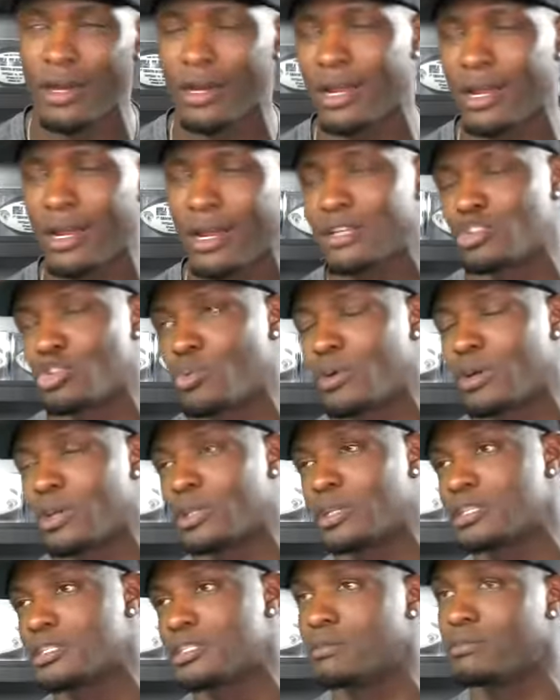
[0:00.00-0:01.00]
of guys don't want to
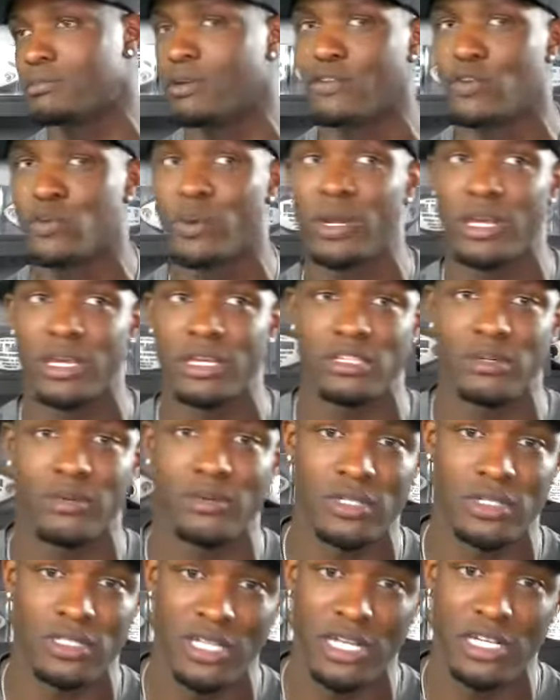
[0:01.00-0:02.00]
listen, but if you want to get someone's
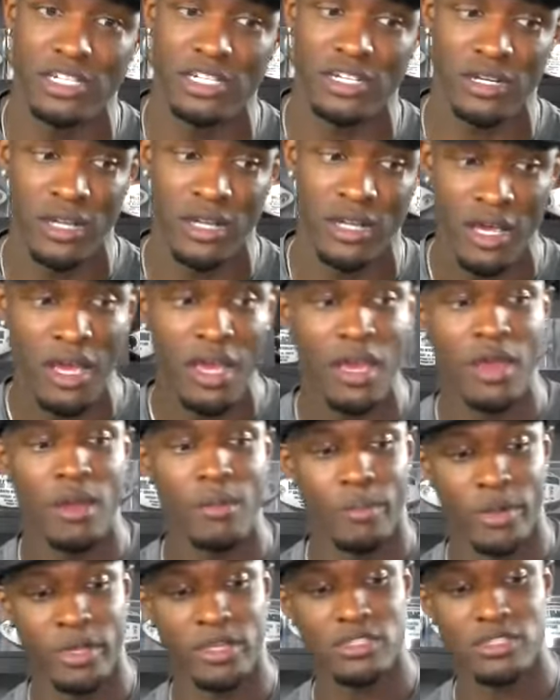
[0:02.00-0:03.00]
attention,
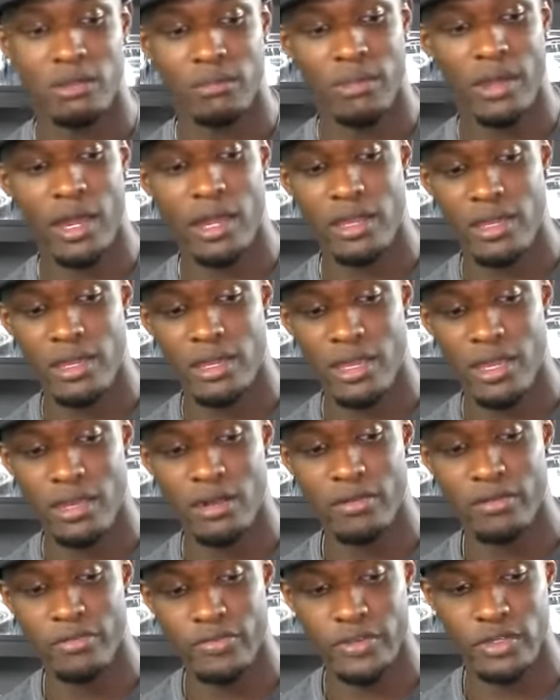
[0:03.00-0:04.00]
bring somebody in
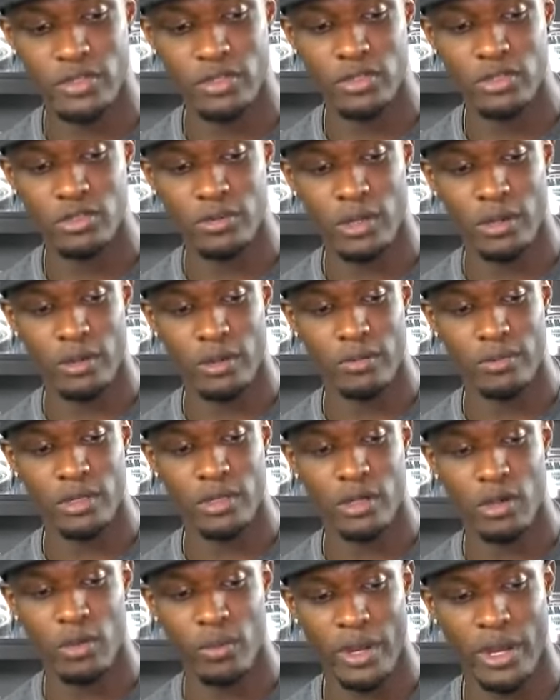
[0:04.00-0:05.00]
a field where, you
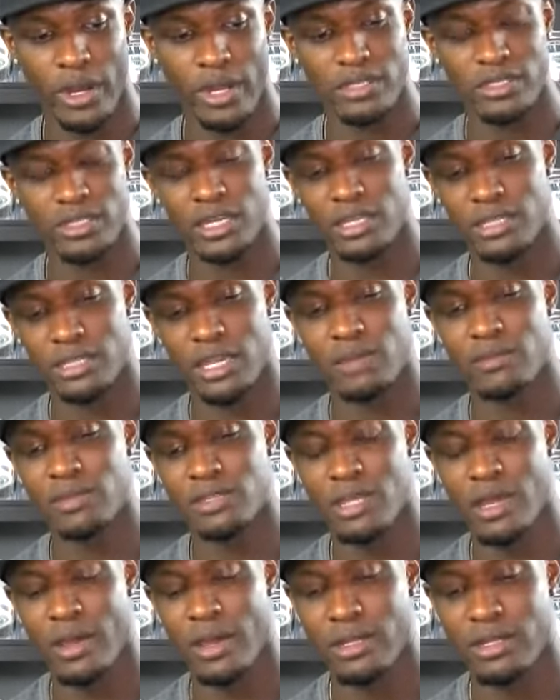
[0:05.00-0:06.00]
know, where it's like, damn, this is
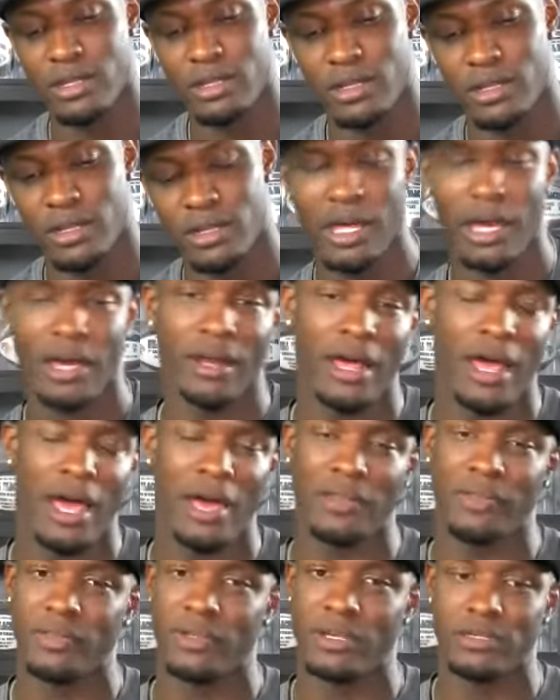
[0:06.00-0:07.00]
how I did it. A lot of
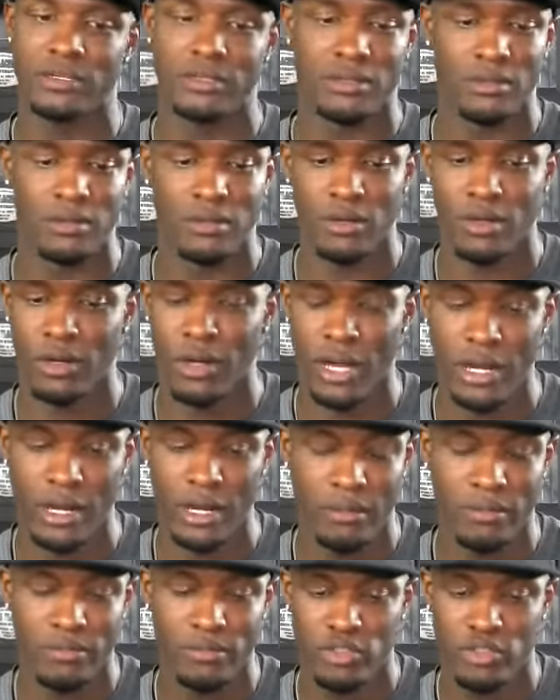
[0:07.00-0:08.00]
athletes end
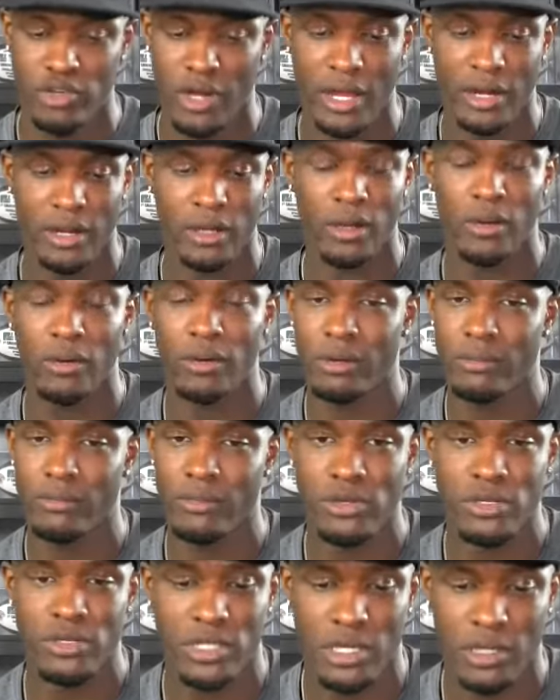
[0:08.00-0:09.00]
up trying to go into
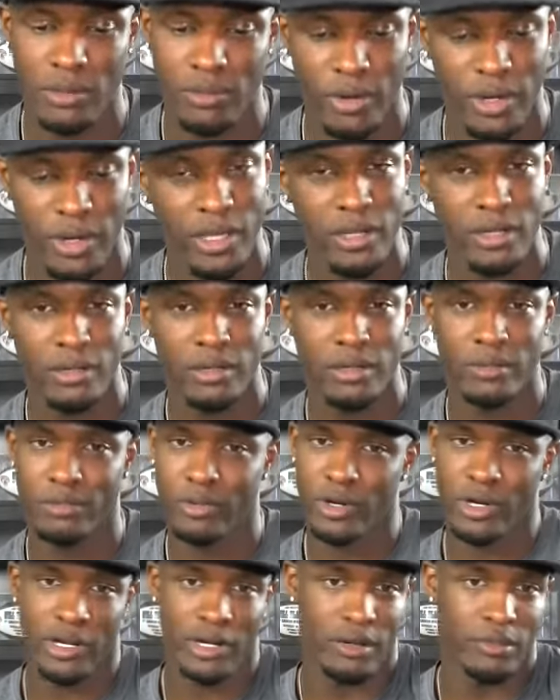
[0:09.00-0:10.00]
music, bring in
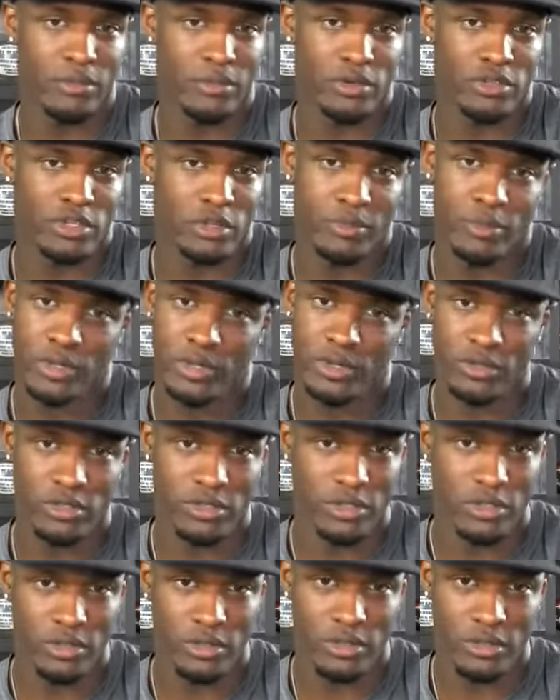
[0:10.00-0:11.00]
a music
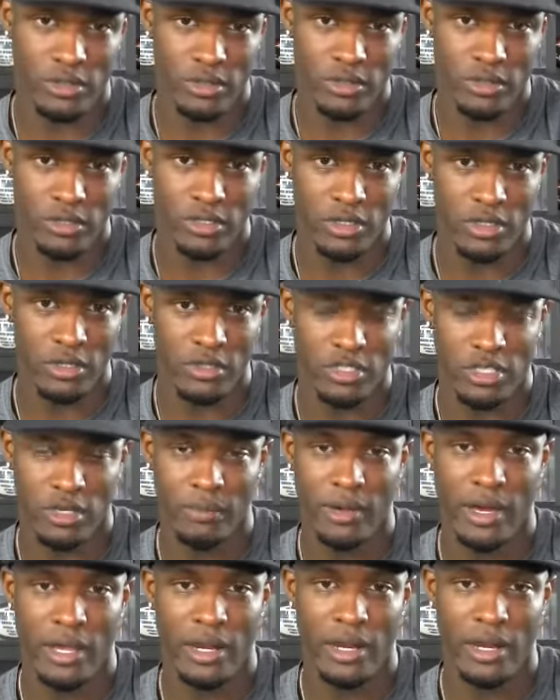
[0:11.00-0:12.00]
producer, or, you know,
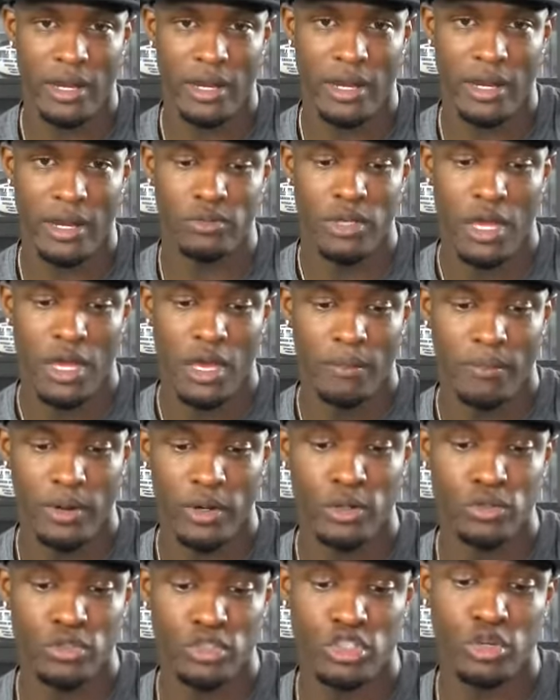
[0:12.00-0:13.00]
somebody
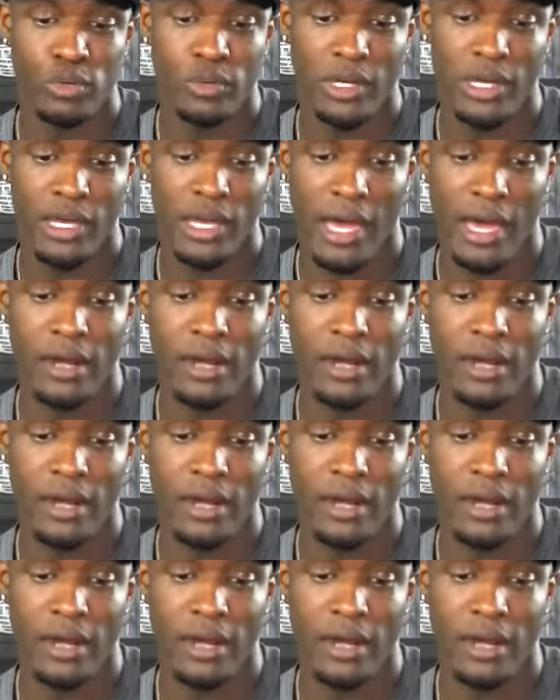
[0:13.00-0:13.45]
who's doing it at